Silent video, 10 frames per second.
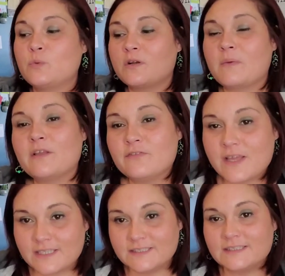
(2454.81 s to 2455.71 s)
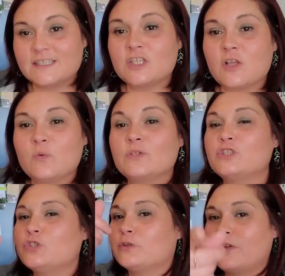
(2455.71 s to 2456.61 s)
one of my finds in this haul
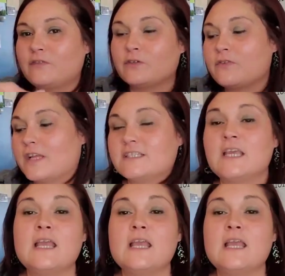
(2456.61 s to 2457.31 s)
was your favorite find.